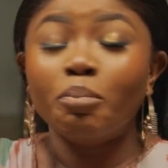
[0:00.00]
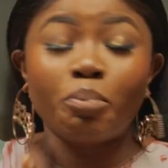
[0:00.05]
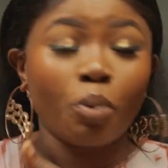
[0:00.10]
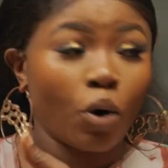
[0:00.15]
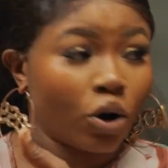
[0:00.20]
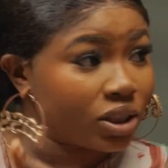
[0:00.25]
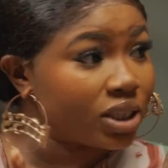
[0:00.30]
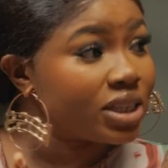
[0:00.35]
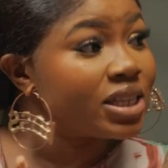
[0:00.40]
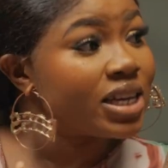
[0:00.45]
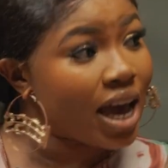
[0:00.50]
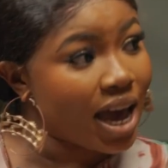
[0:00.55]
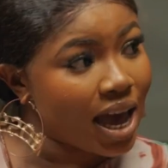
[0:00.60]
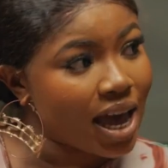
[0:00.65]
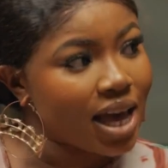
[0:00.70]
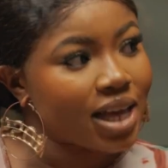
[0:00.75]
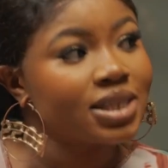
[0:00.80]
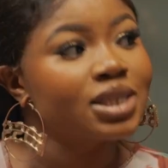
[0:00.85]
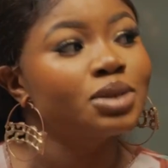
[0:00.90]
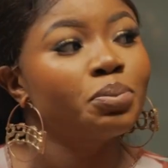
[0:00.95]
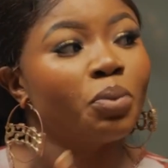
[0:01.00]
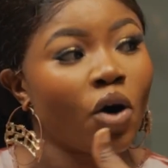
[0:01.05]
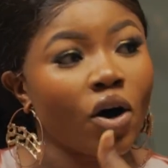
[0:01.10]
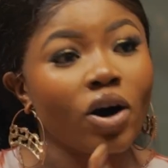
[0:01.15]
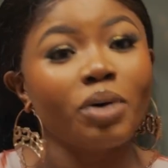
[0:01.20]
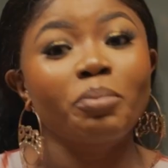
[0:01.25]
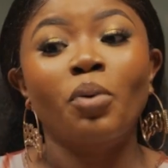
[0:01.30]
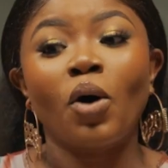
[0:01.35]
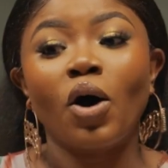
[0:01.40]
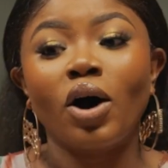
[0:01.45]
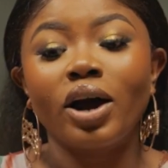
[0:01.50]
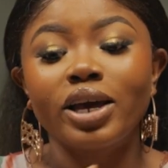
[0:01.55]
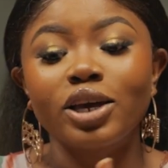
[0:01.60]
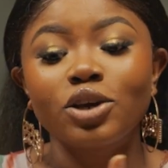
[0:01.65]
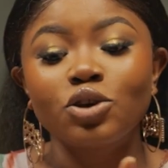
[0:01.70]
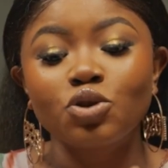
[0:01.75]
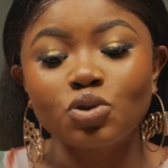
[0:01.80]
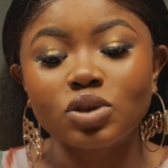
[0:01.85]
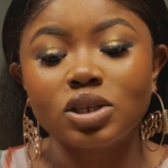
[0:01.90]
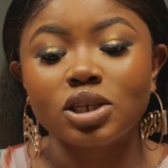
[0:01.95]
But yes, but
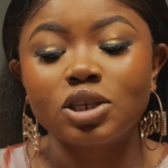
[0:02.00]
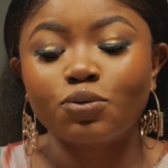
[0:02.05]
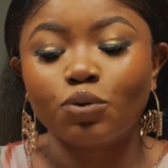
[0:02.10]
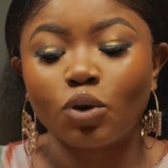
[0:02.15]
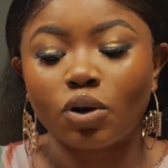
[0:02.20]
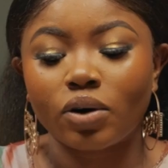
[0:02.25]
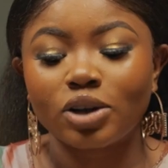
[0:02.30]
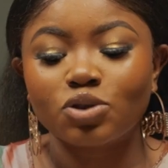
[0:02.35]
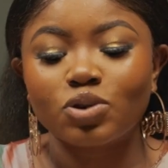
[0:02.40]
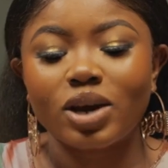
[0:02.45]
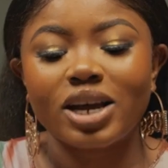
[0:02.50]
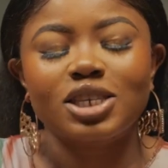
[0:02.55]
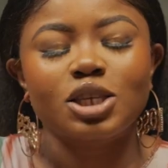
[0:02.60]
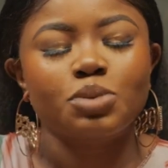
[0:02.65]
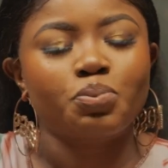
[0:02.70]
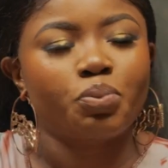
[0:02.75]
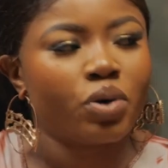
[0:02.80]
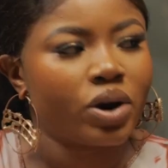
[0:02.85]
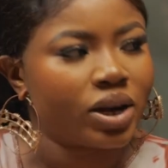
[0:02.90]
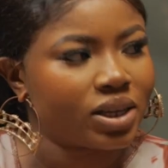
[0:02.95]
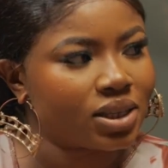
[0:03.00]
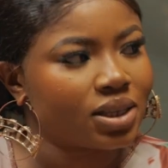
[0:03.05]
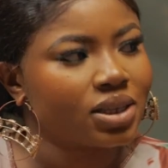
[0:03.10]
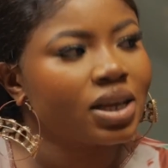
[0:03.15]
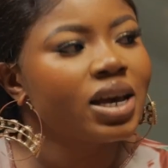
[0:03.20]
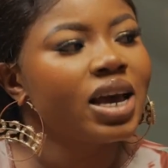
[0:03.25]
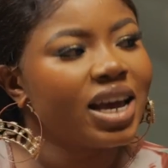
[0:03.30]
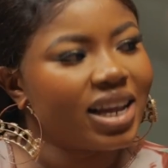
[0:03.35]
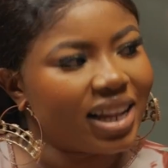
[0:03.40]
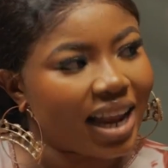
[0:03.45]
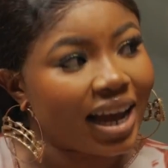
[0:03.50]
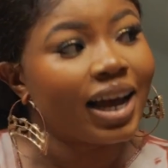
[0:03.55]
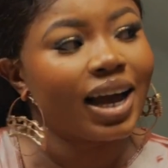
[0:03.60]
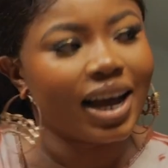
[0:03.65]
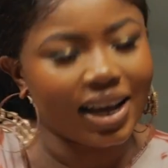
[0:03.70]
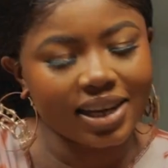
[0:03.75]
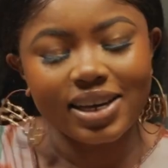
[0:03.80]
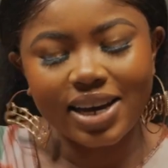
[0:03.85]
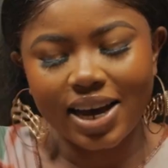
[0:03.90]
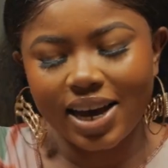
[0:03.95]
he uses Flora to express, like,
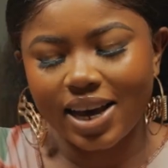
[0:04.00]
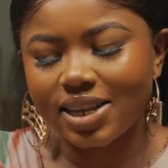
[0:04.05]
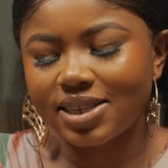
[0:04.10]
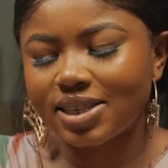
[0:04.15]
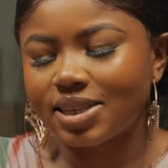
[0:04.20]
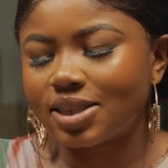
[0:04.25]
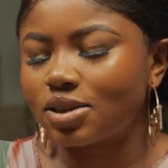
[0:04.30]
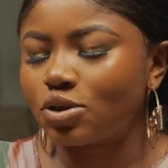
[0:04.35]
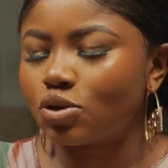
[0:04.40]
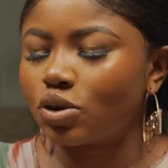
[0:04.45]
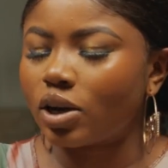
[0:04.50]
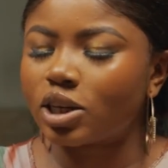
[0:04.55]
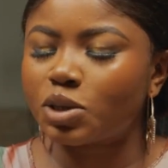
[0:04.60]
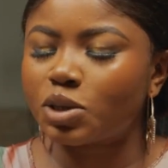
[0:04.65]
yes, to